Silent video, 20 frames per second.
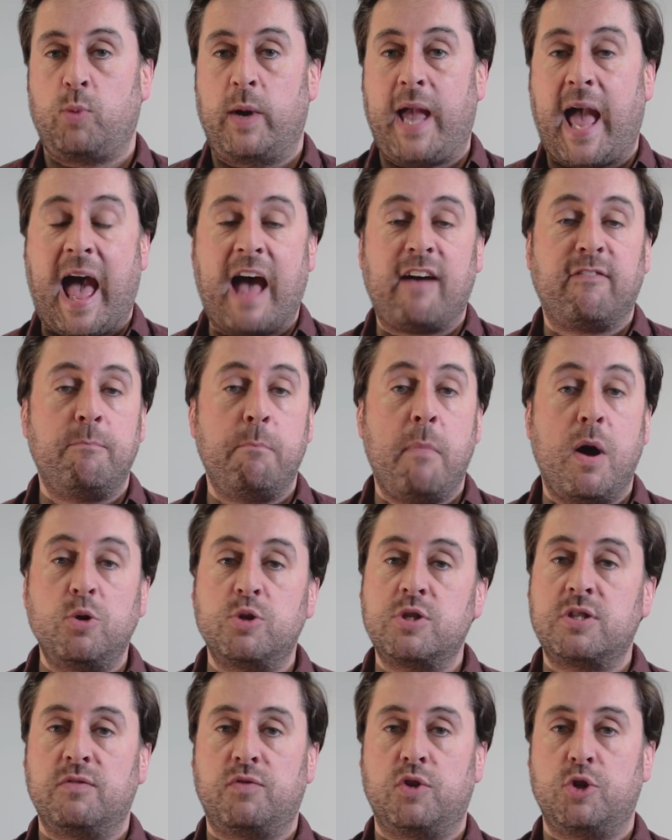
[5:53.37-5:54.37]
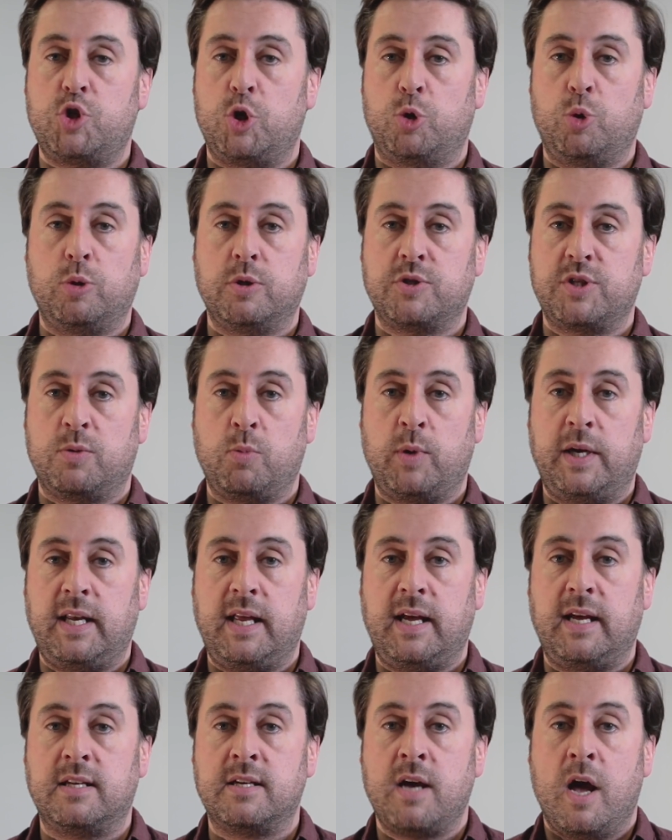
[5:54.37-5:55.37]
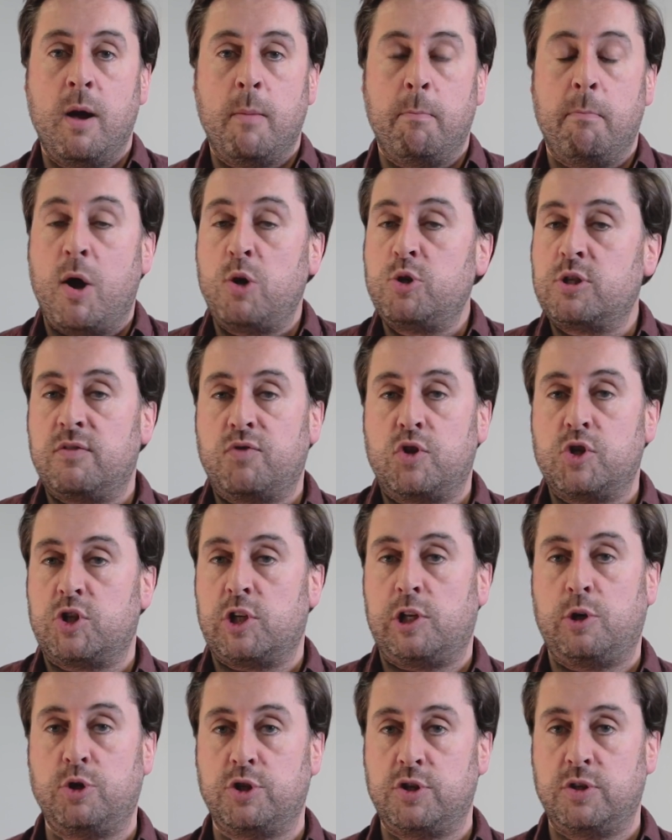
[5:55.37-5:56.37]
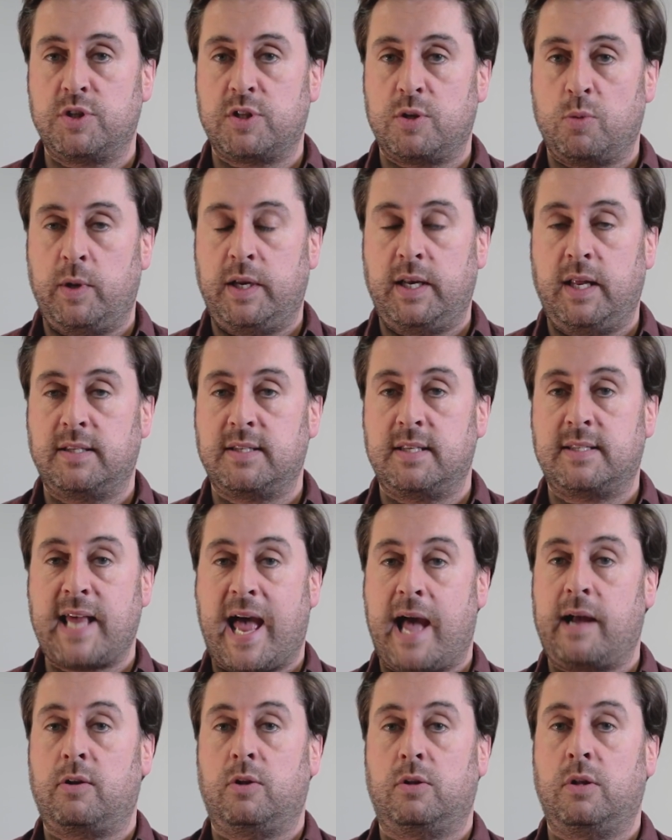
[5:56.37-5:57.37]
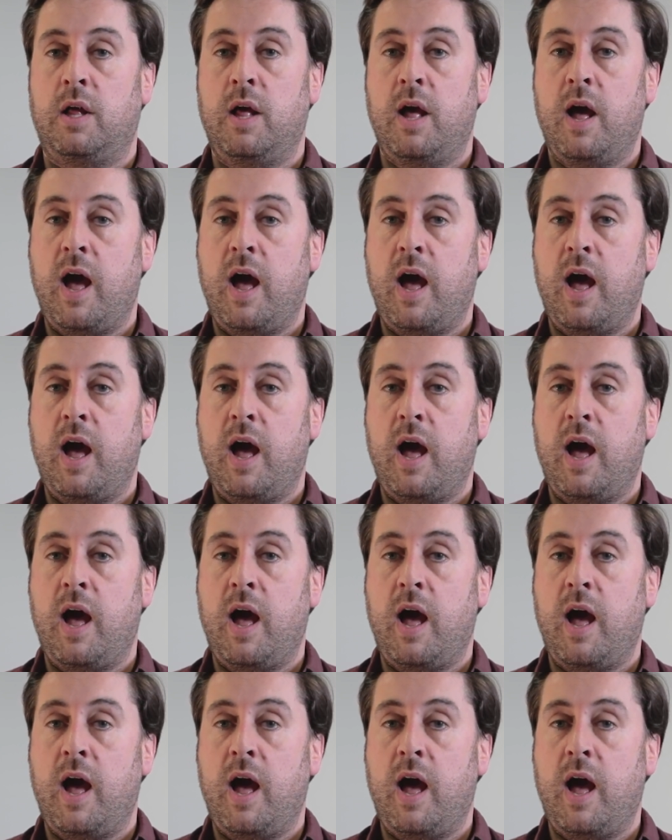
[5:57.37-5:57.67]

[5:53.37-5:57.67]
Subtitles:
We have most of the tools that we need, most of the solutions that we need to tackle